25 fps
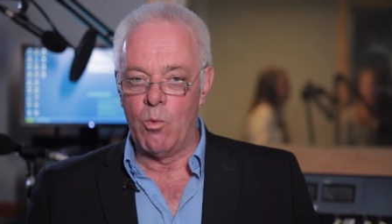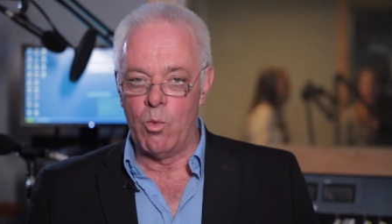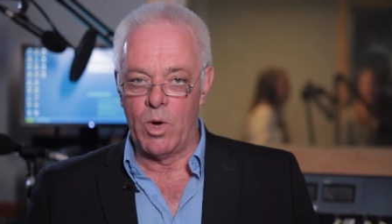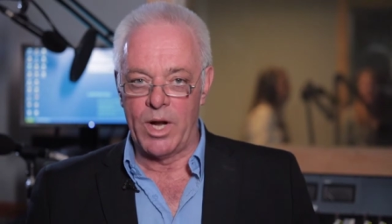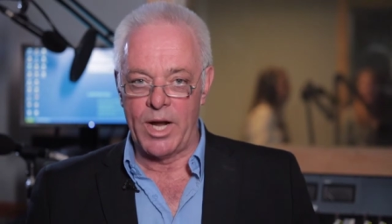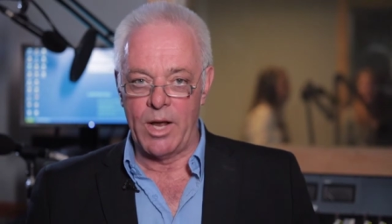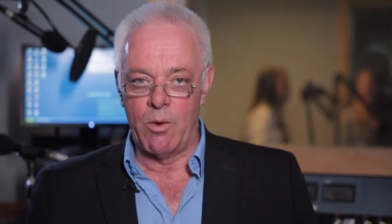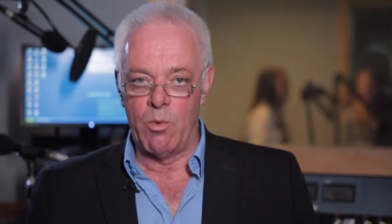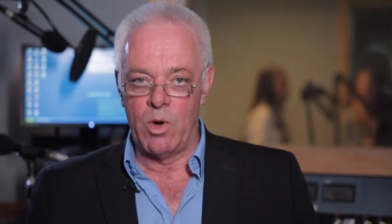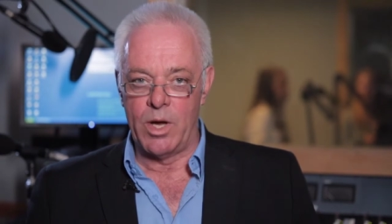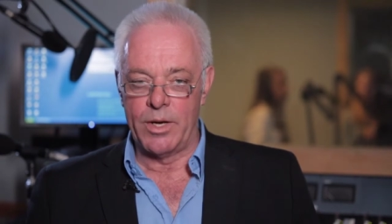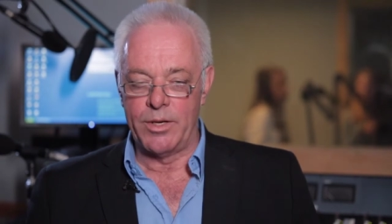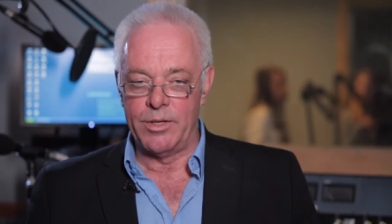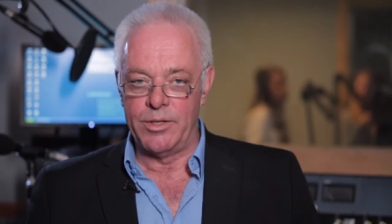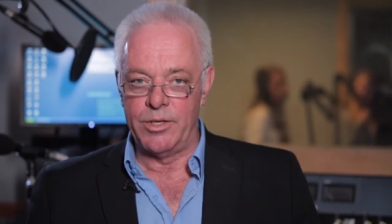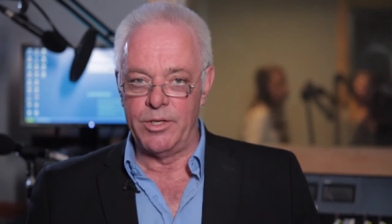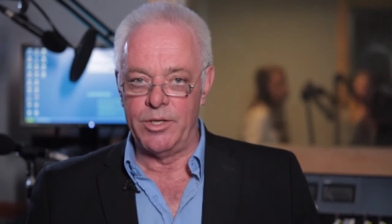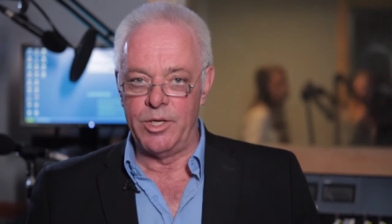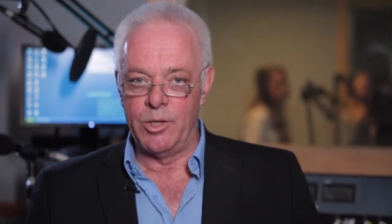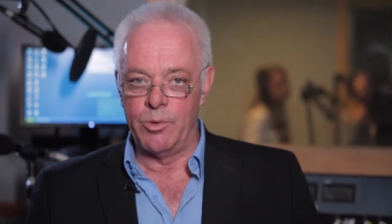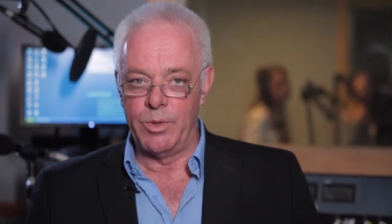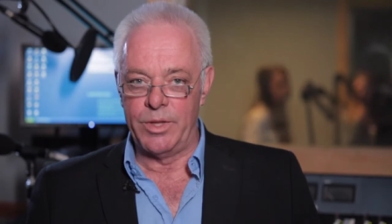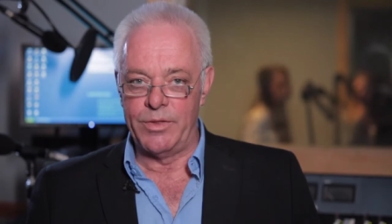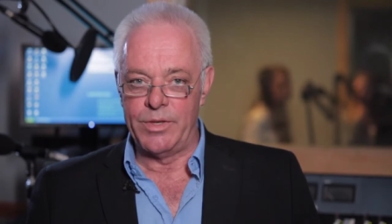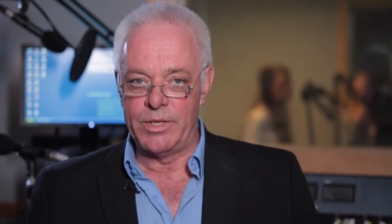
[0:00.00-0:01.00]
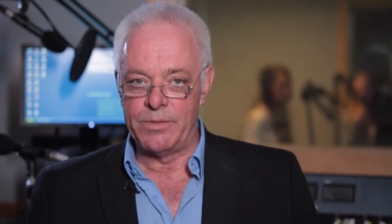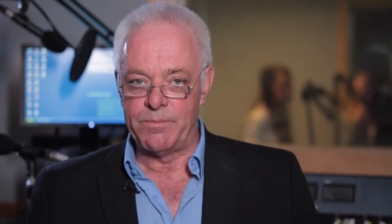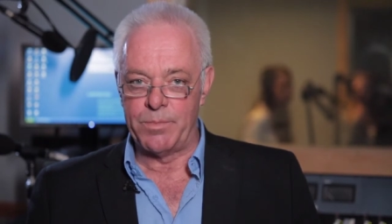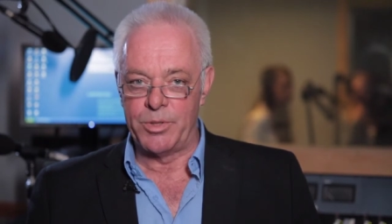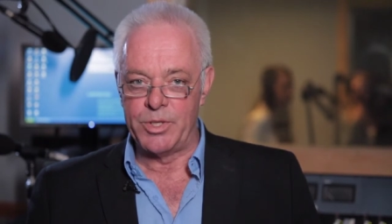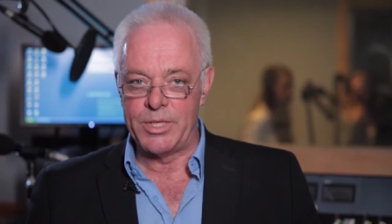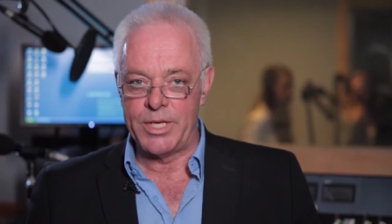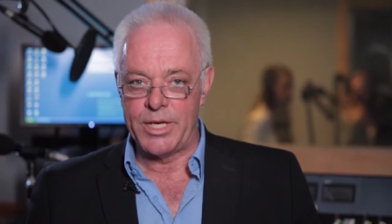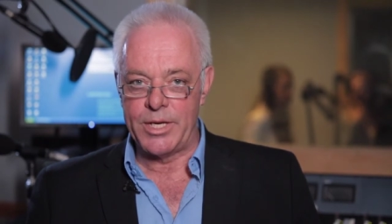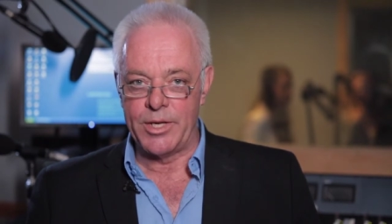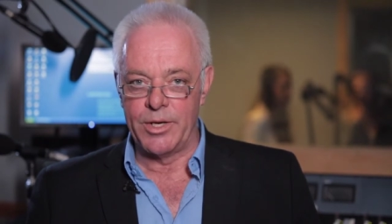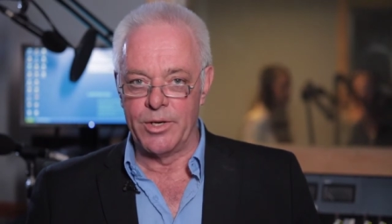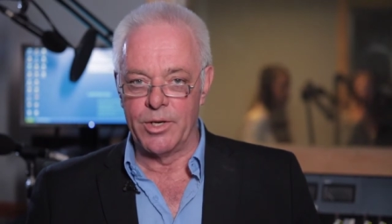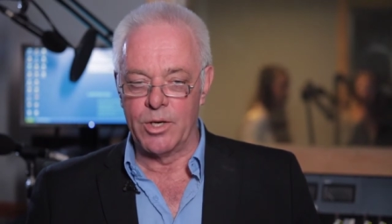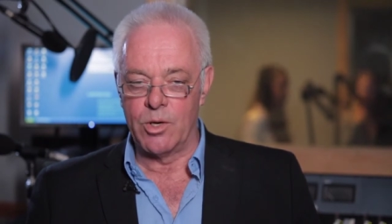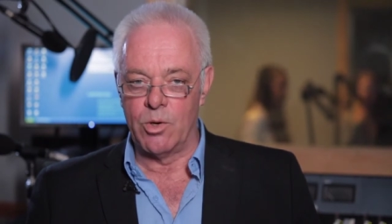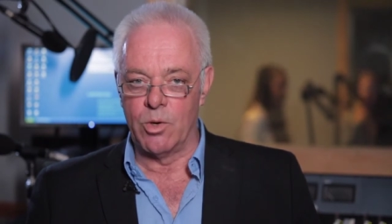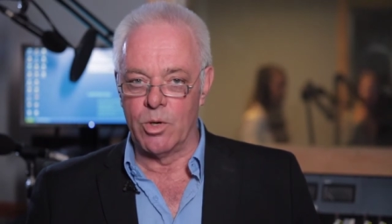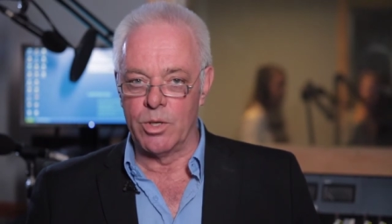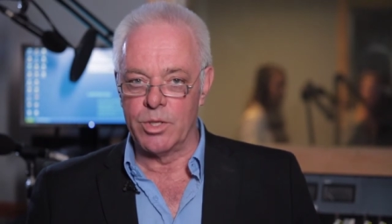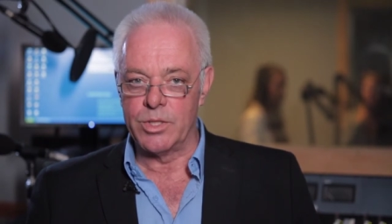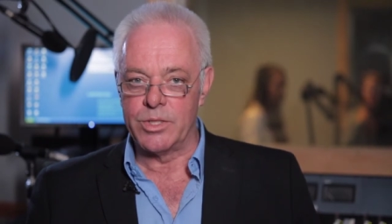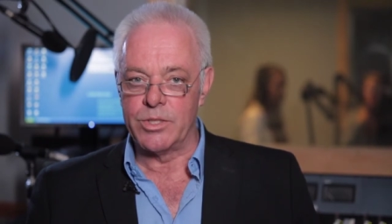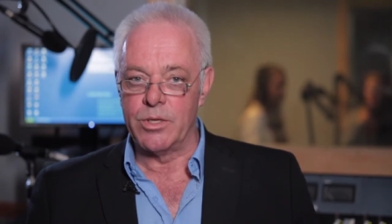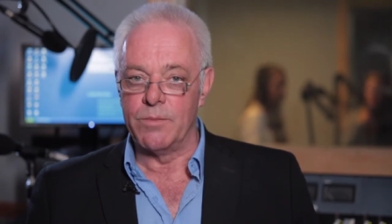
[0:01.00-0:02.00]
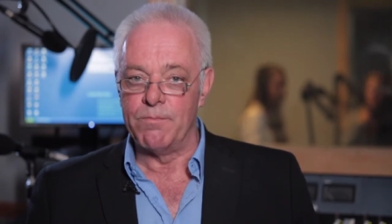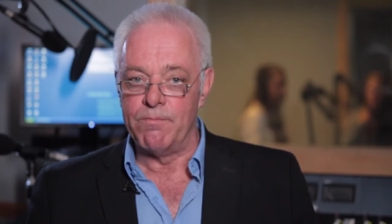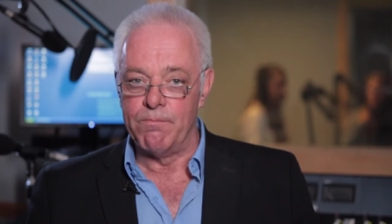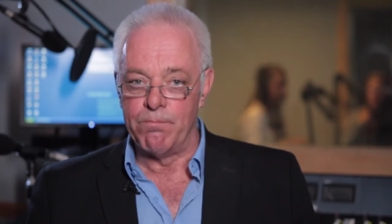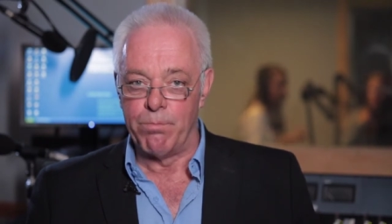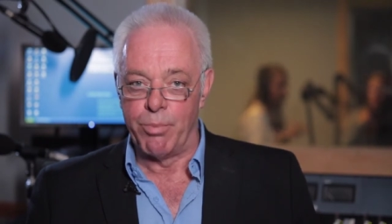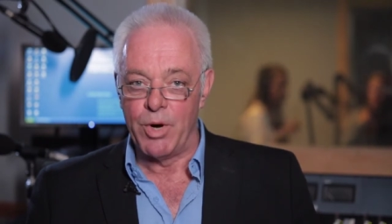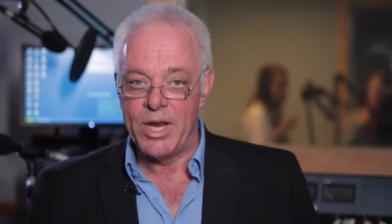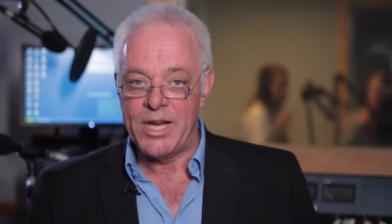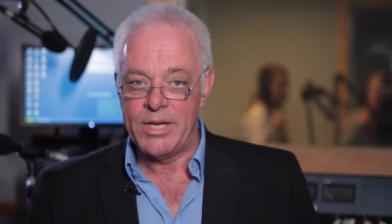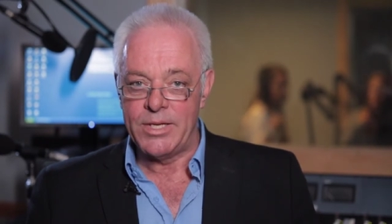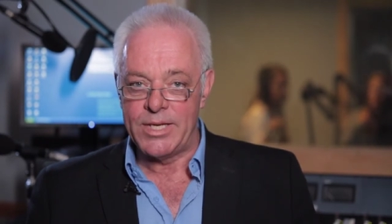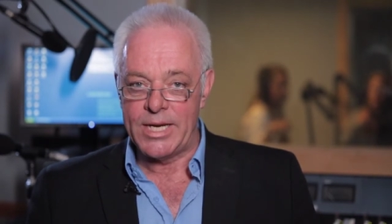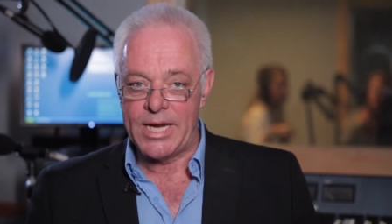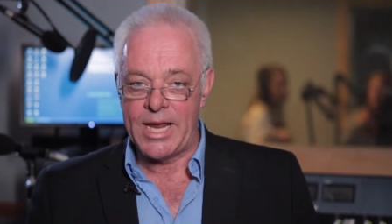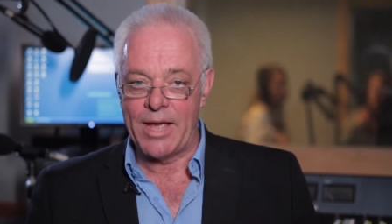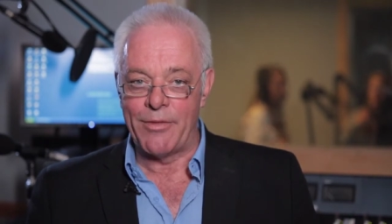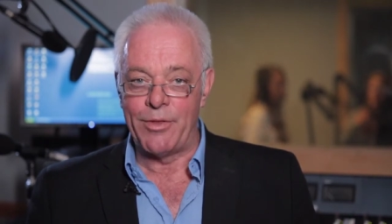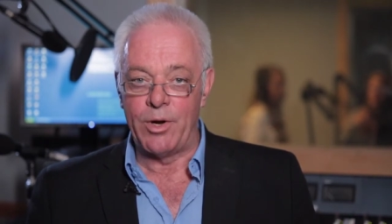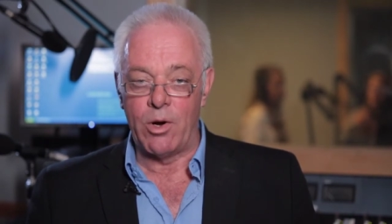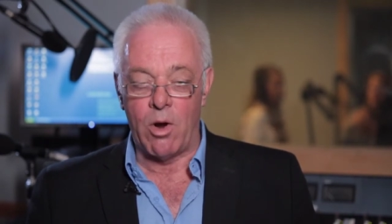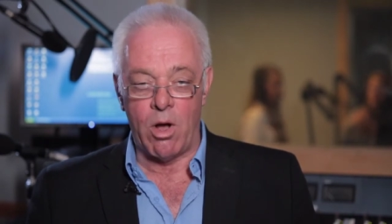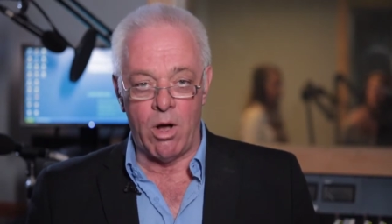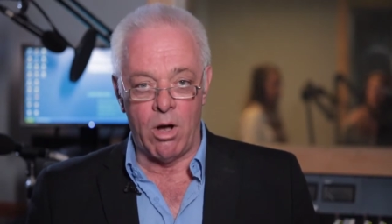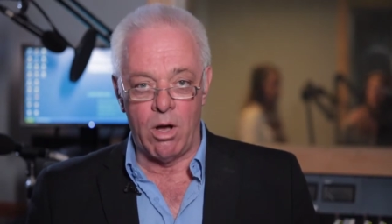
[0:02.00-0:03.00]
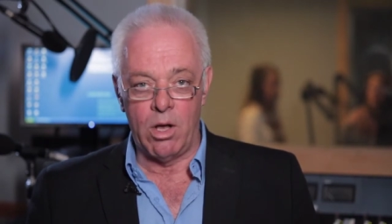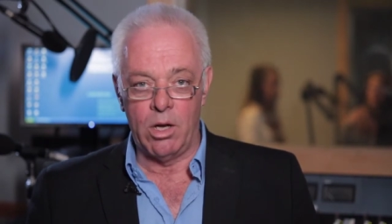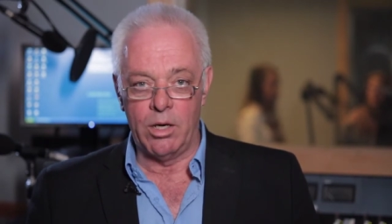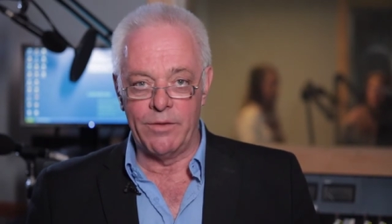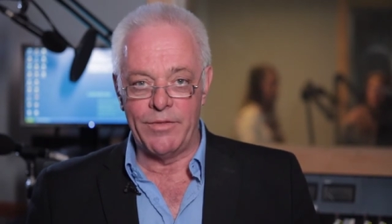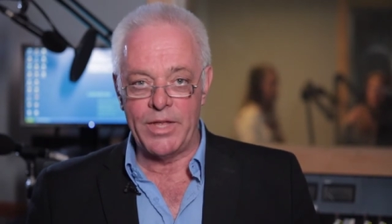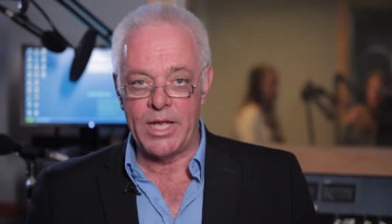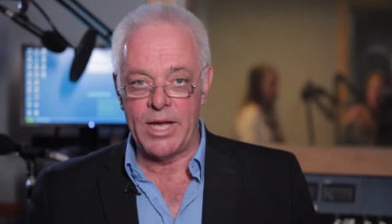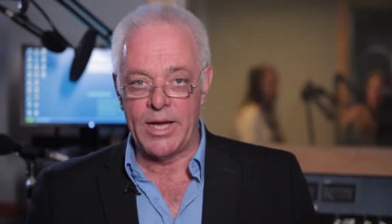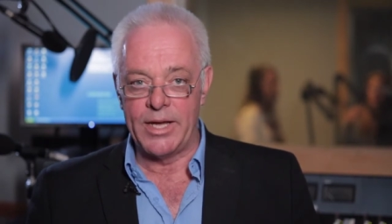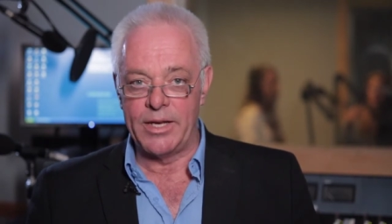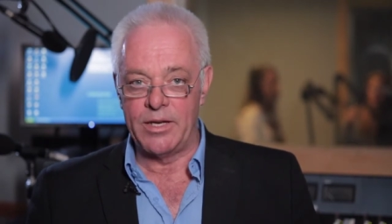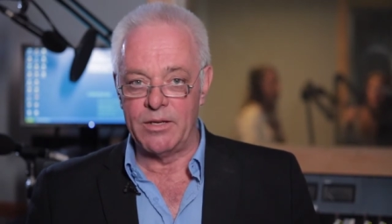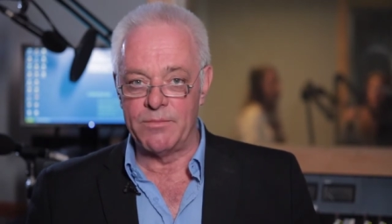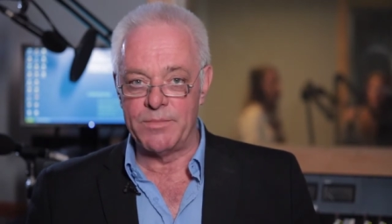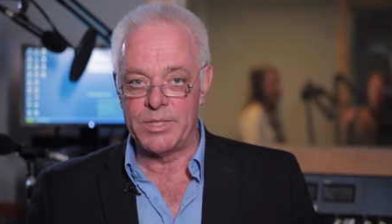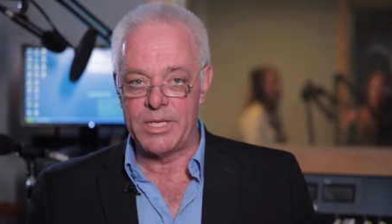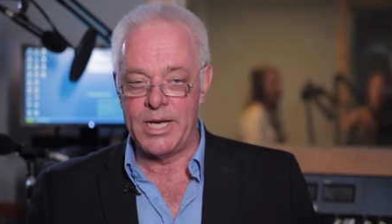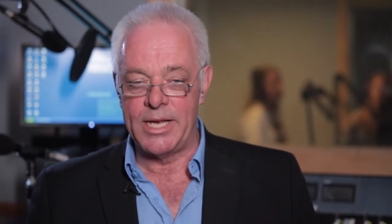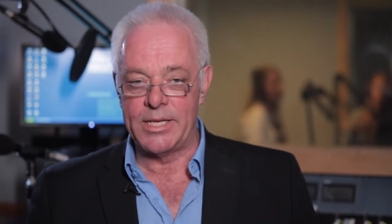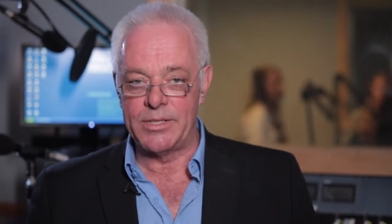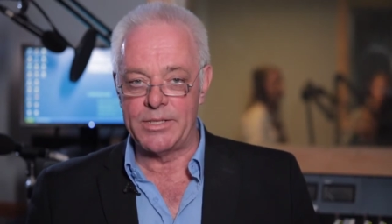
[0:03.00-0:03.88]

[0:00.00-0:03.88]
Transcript: What I wanted to do in this particular course are bring together all of the items